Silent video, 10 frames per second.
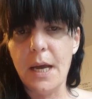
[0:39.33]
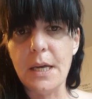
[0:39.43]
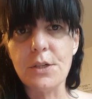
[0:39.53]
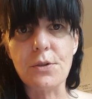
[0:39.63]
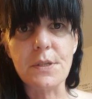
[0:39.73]

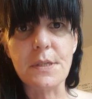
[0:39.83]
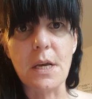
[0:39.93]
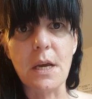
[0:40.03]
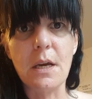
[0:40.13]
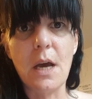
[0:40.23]

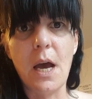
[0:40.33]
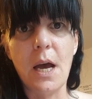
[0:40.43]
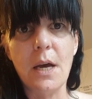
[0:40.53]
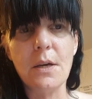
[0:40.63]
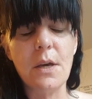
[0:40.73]
interesting
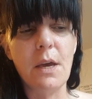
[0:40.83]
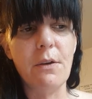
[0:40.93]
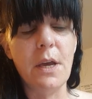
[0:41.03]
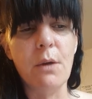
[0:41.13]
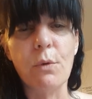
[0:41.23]

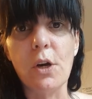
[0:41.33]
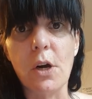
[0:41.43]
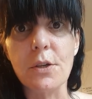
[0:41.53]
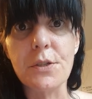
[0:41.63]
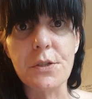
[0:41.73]
in
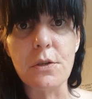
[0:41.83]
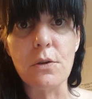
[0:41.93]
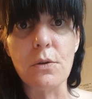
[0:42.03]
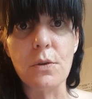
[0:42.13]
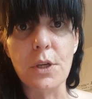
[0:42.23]
regards
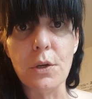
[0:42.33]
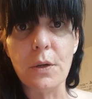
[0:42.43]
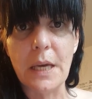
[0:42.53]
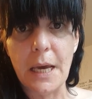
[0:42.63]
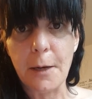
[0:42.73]
to the new
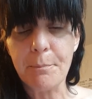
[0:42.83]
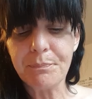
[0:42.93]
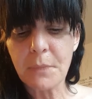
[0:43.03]
king.